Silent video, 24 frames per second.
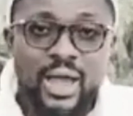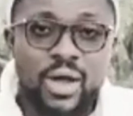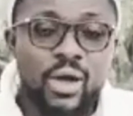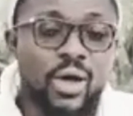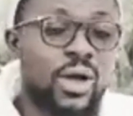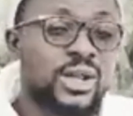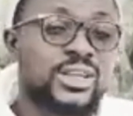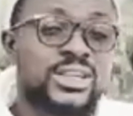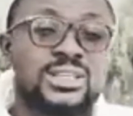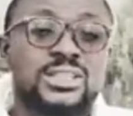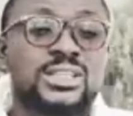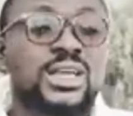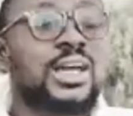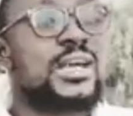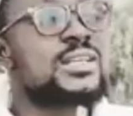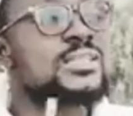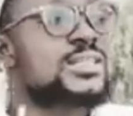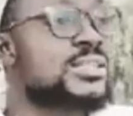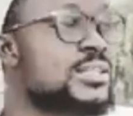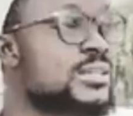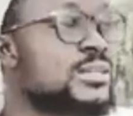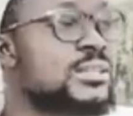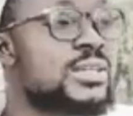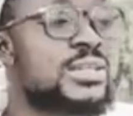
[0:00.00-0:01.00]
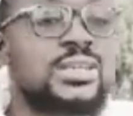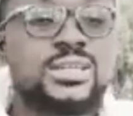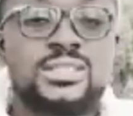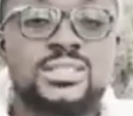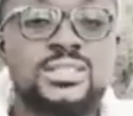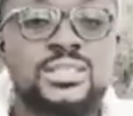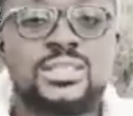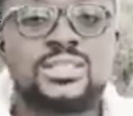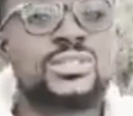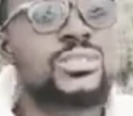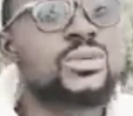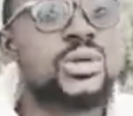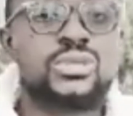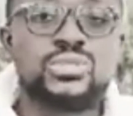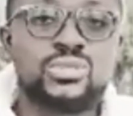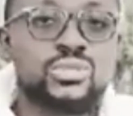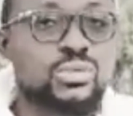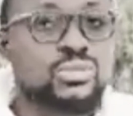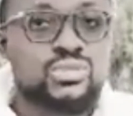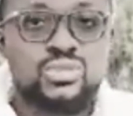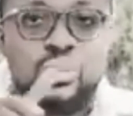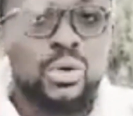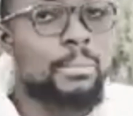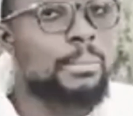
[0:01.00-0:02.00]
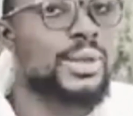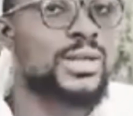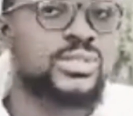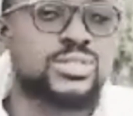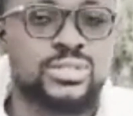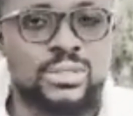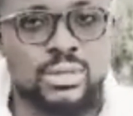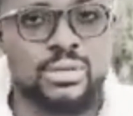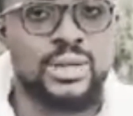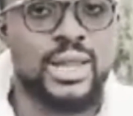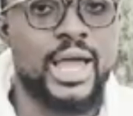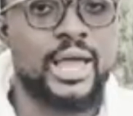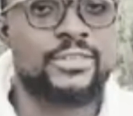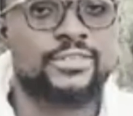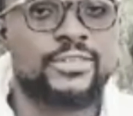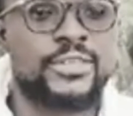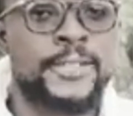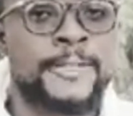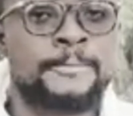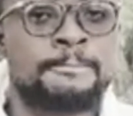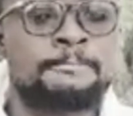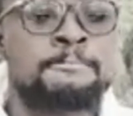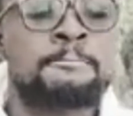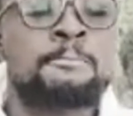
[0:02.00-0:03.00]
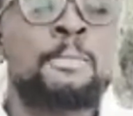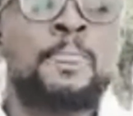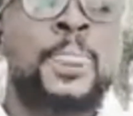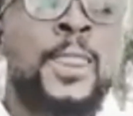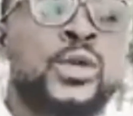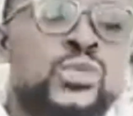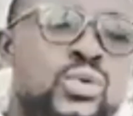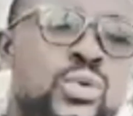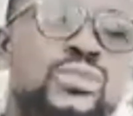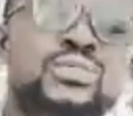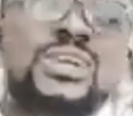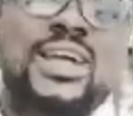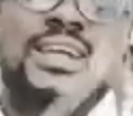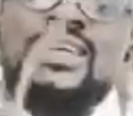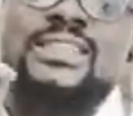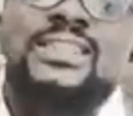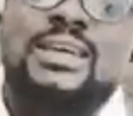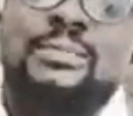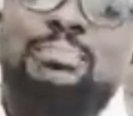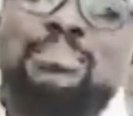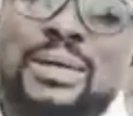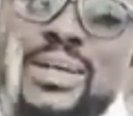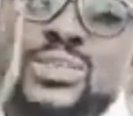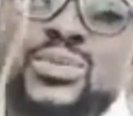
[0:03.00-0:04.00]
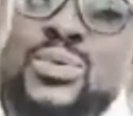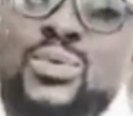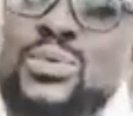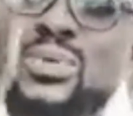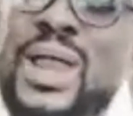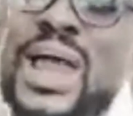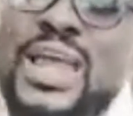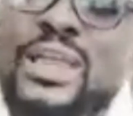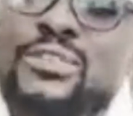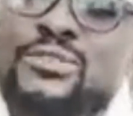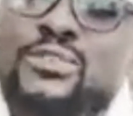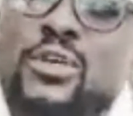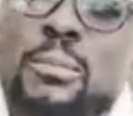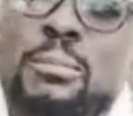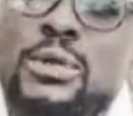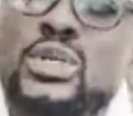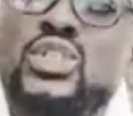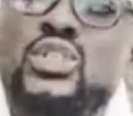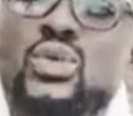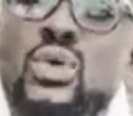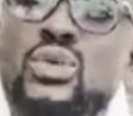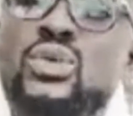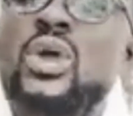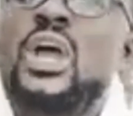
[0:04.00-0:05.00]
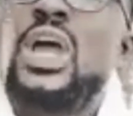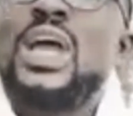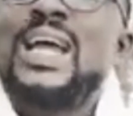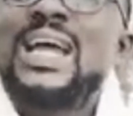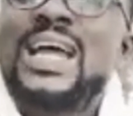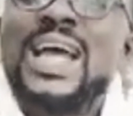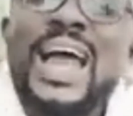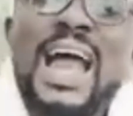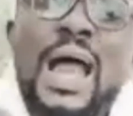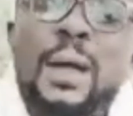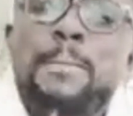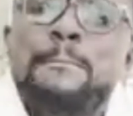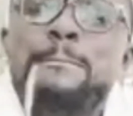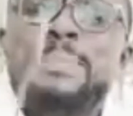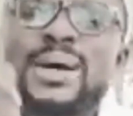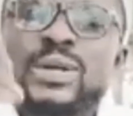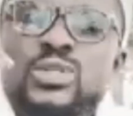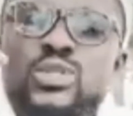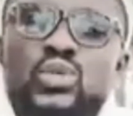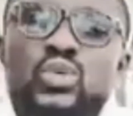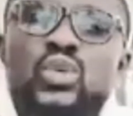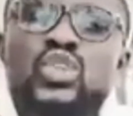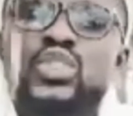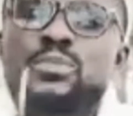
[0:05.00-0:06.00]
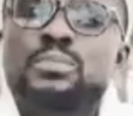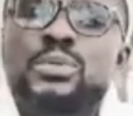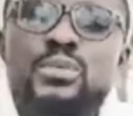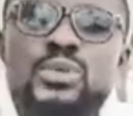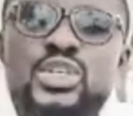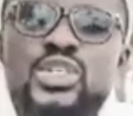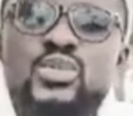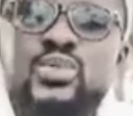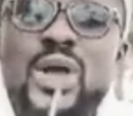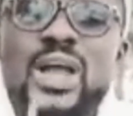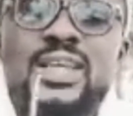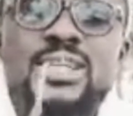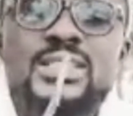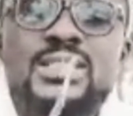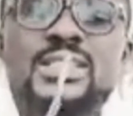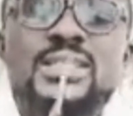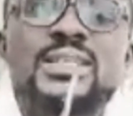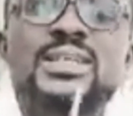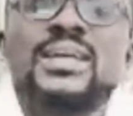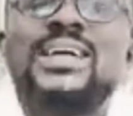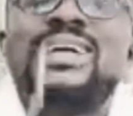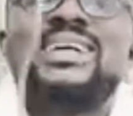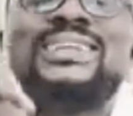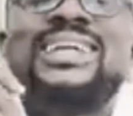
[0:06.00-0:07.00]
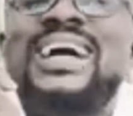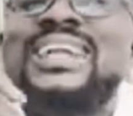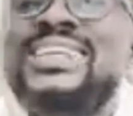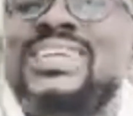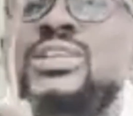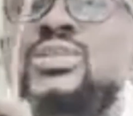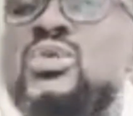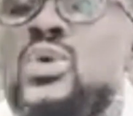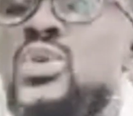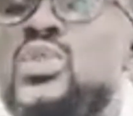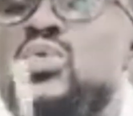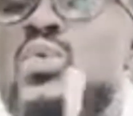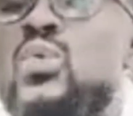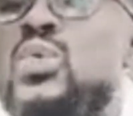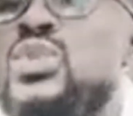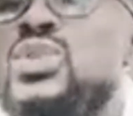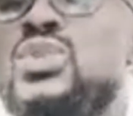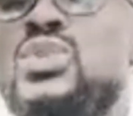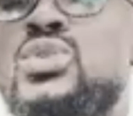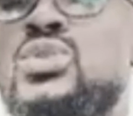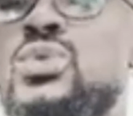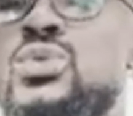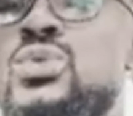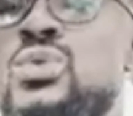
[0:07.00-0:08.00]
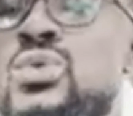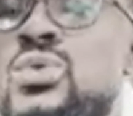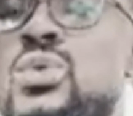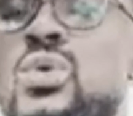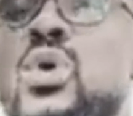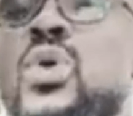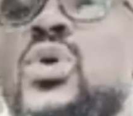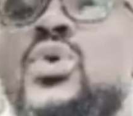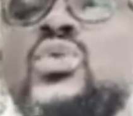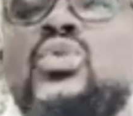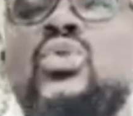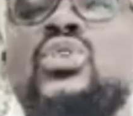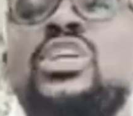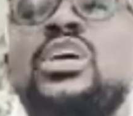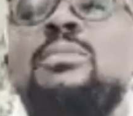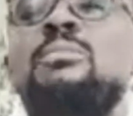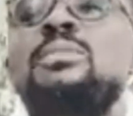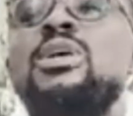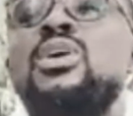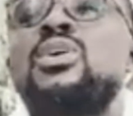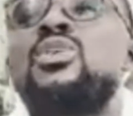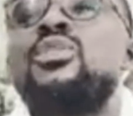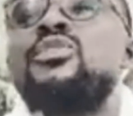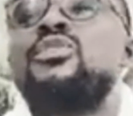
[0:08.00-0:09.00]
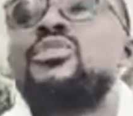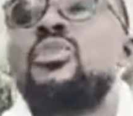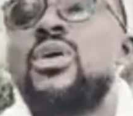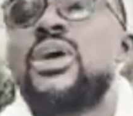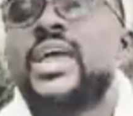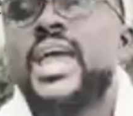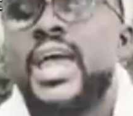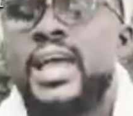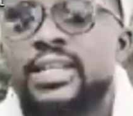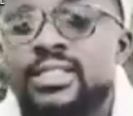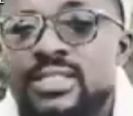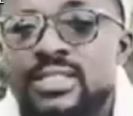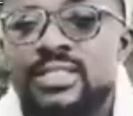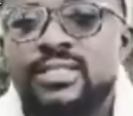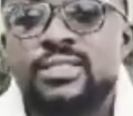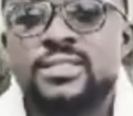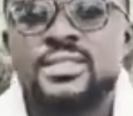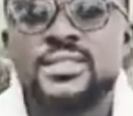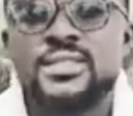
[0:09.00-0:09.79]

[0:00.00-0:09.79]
all the deity needs is just to torment your life. So there is a particular information about your spirituality that they don't want you to know. So they make you forget.